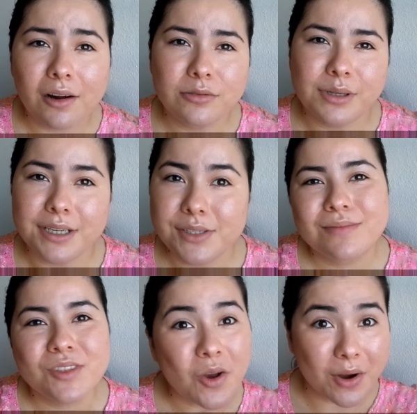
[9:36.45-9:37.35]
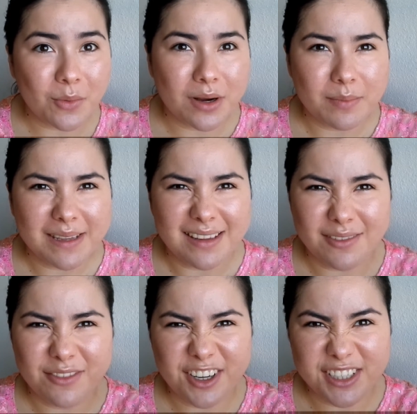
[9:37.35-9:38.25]
already, so I don't want to be
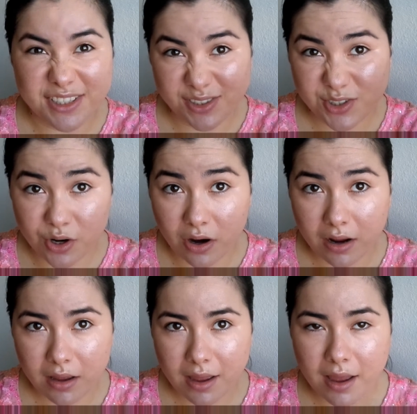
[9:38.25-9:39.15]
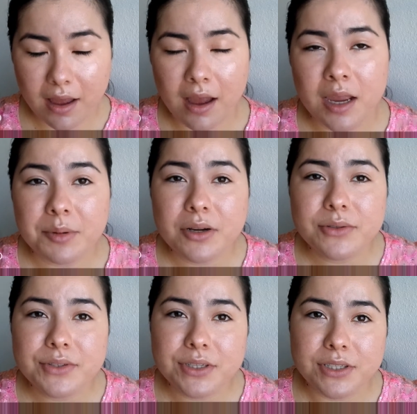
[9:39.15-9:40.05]
like very strong
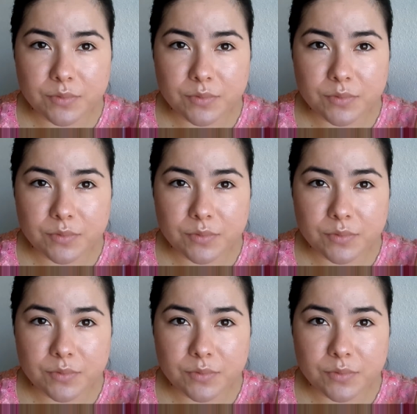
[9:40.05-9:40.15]
eyebrows.